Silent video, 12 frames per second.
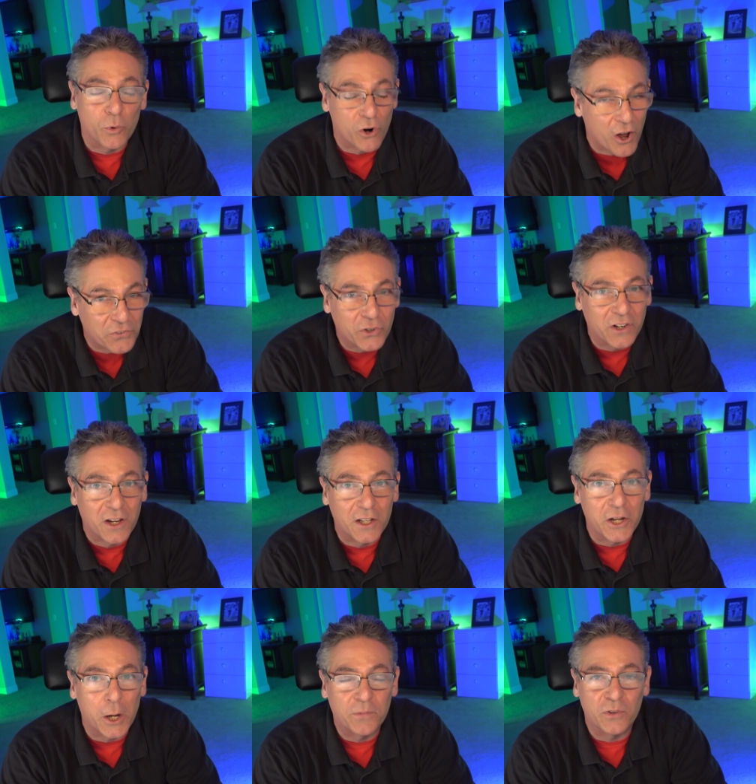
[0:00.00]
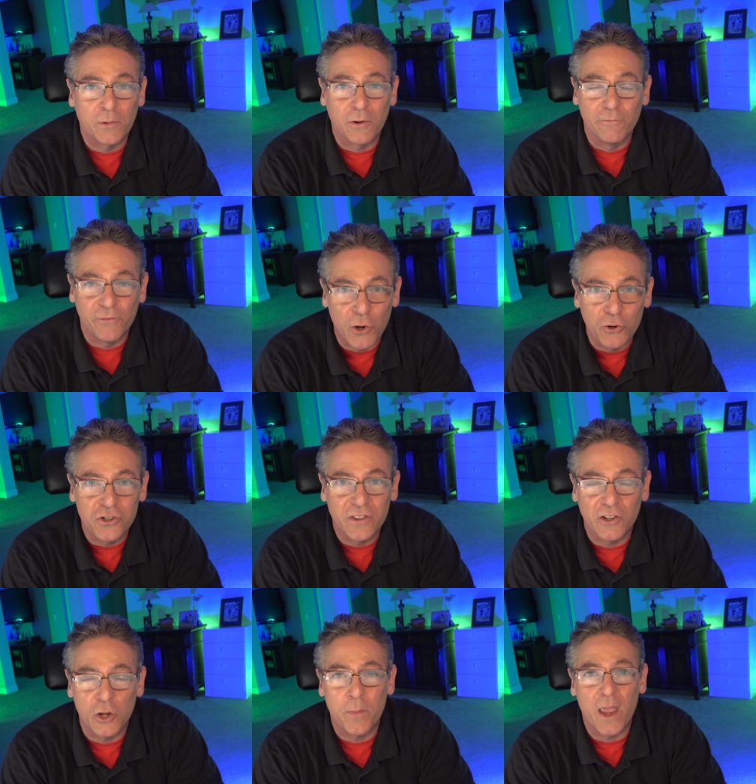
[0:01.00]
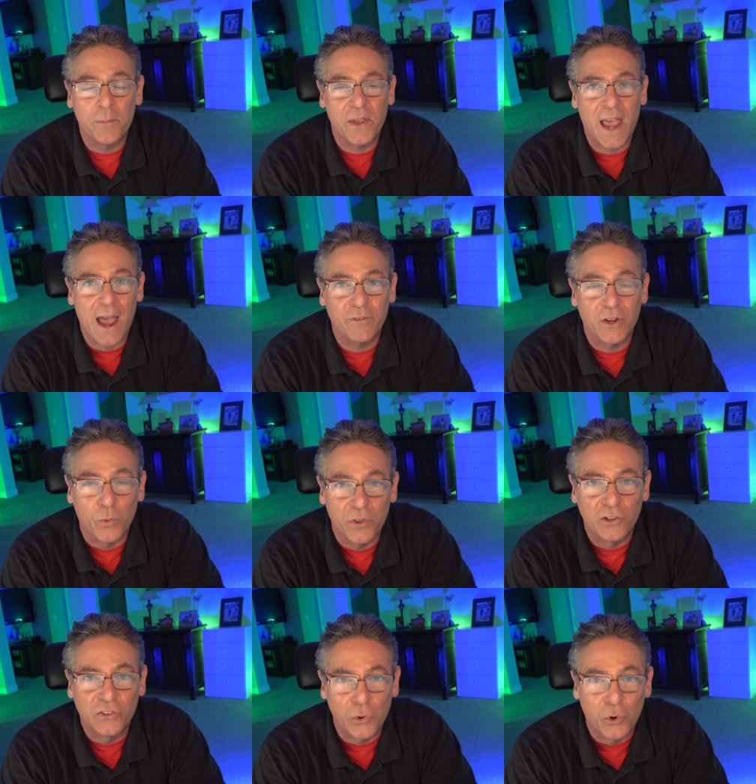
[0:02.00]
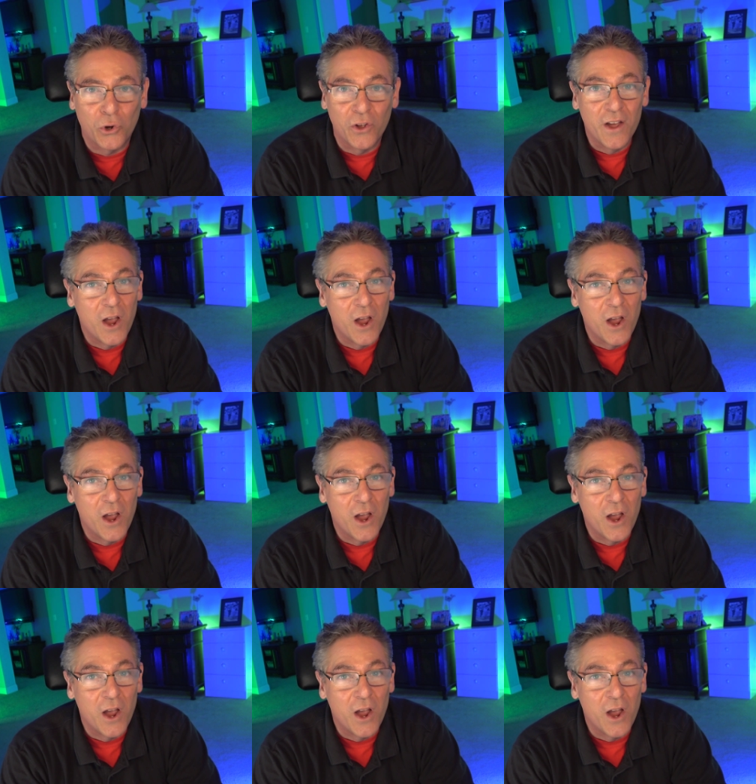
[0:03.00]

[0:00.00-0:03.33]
We're also going to clear up some confusion that you may be having with the tool.